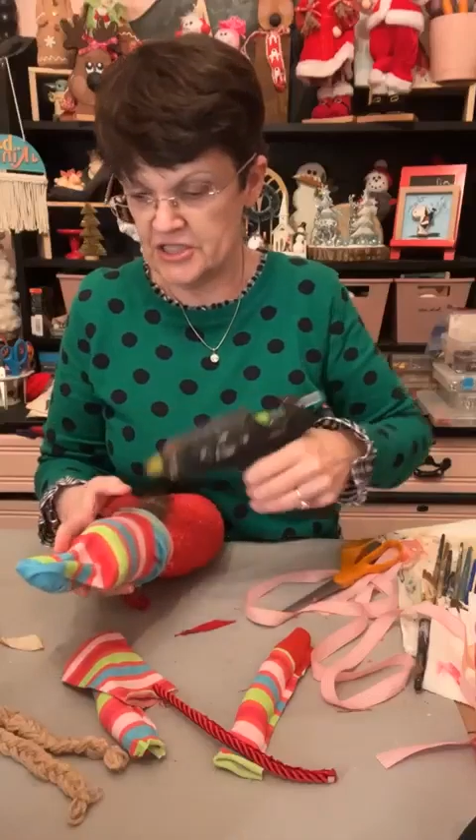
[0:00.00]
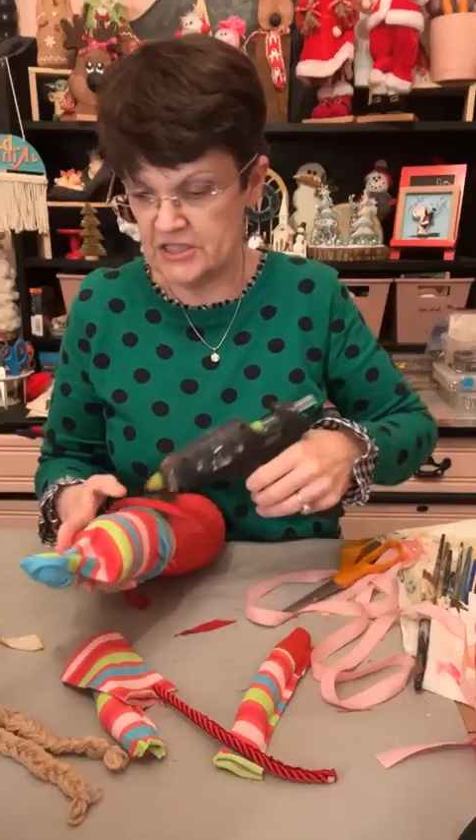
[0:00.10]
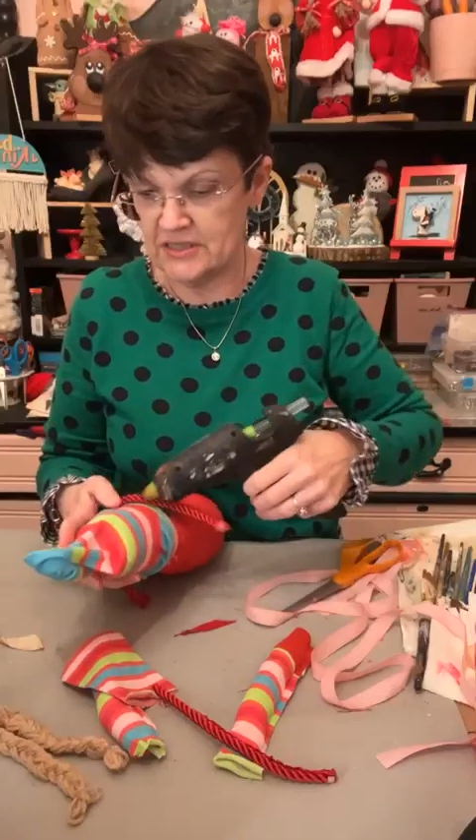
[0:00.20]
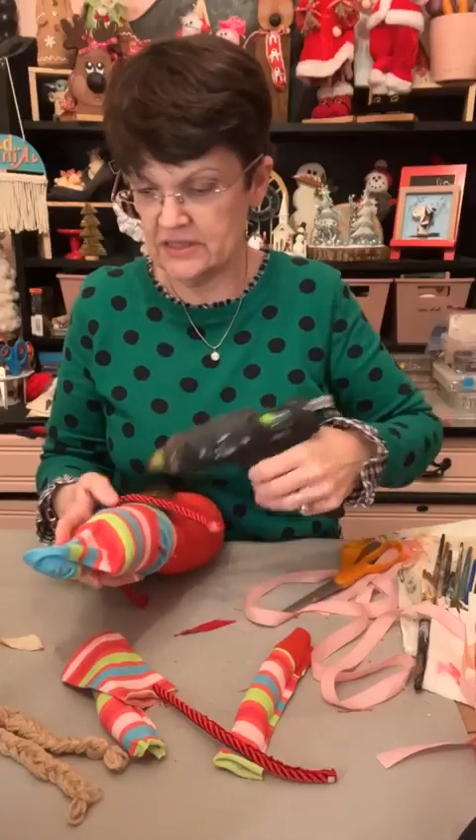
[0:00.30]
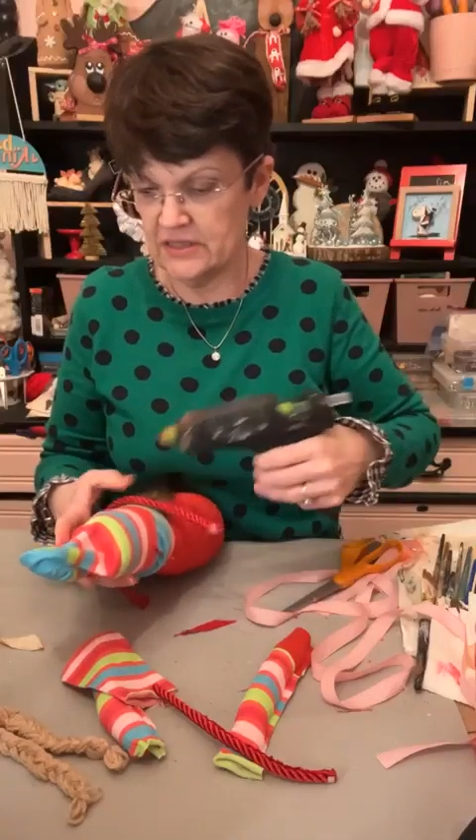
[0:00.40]

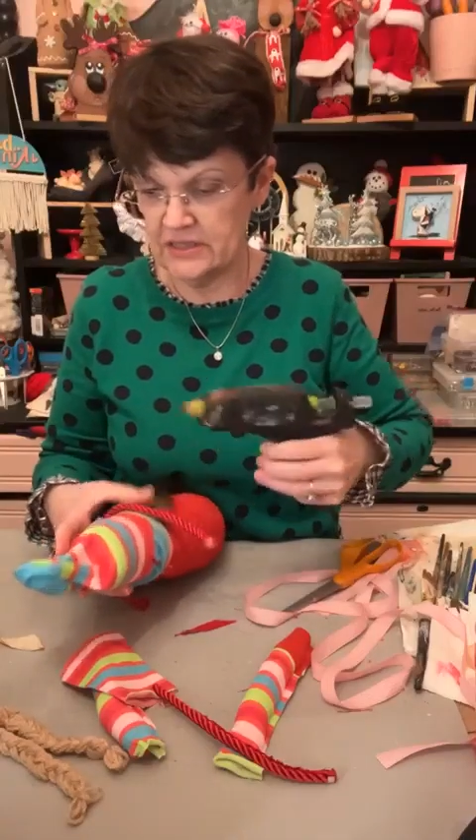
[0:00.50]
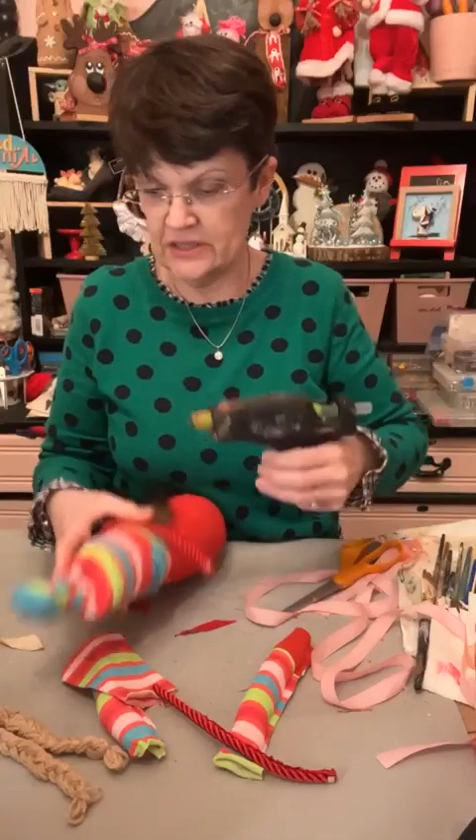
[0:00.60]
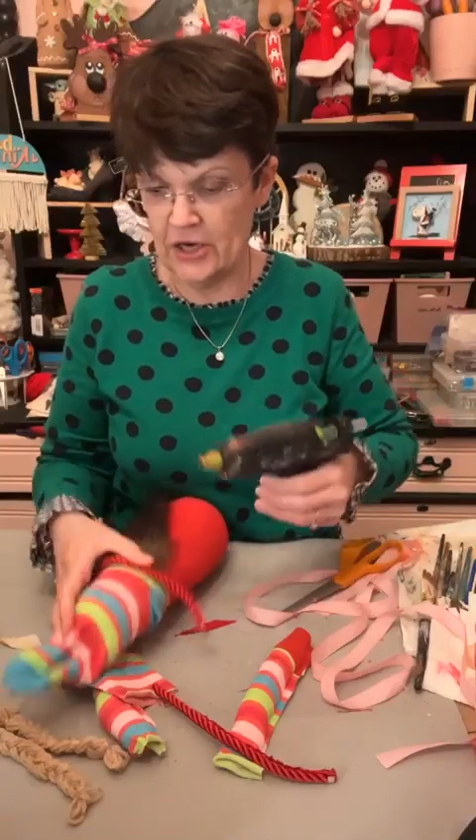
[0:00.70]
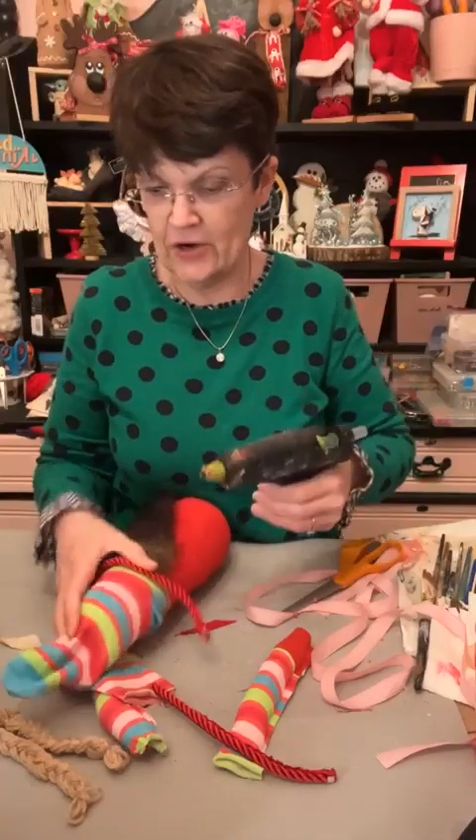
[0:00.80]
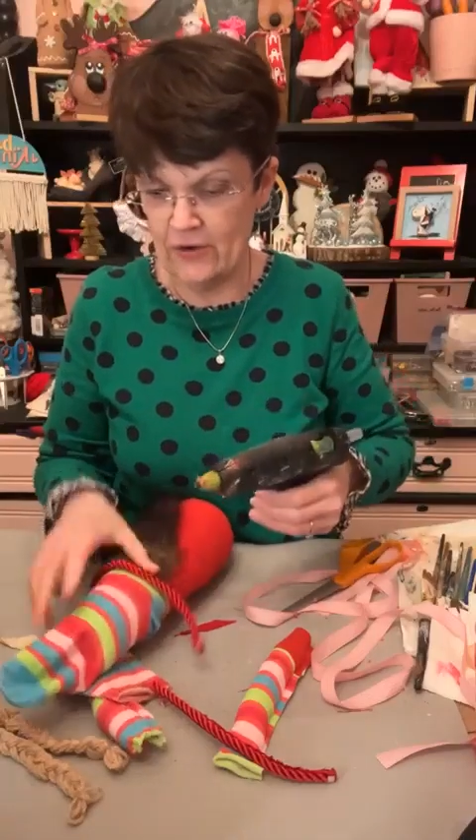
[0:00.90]
She's a
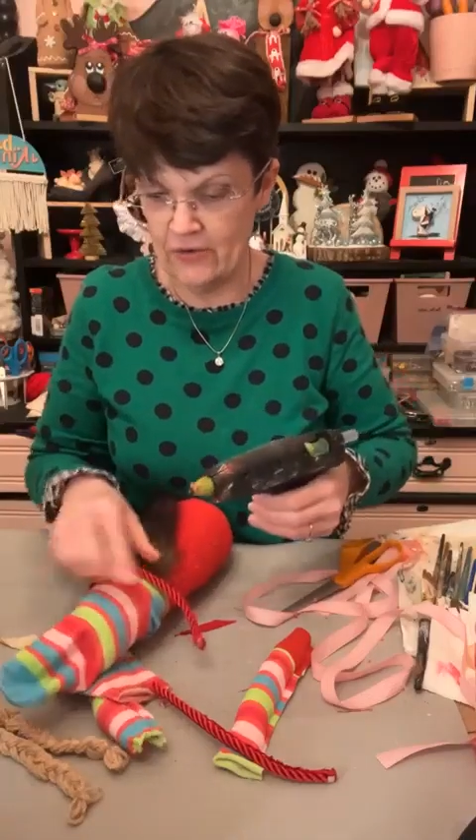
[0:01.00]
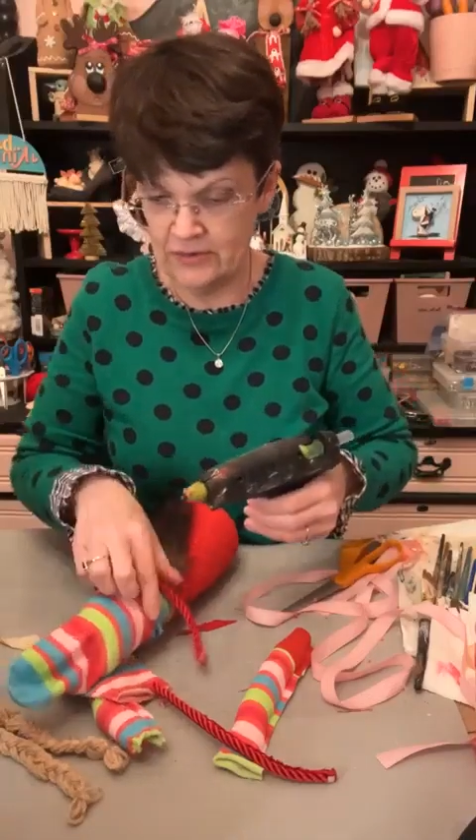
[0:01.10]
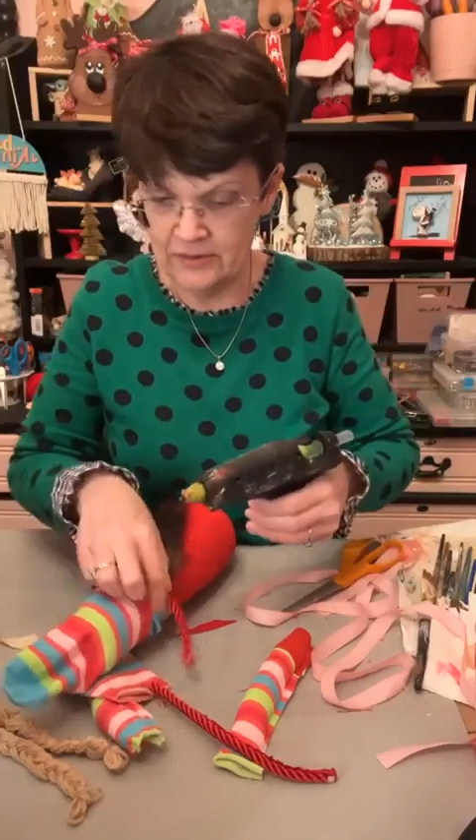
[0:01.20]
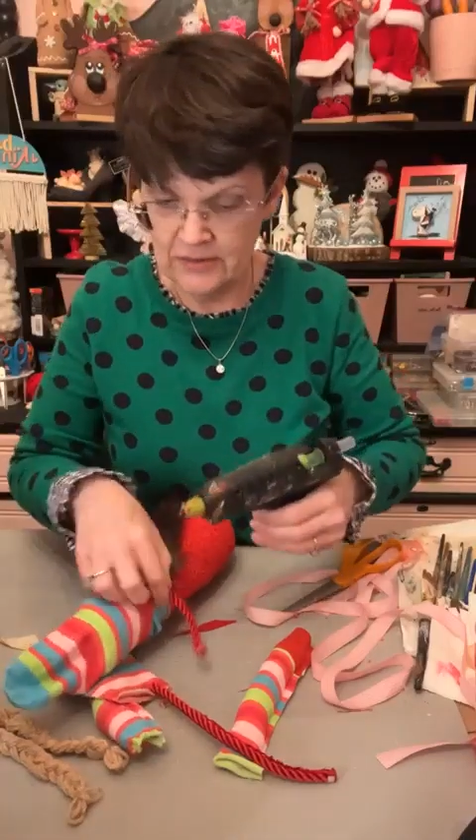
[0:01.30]
good girl.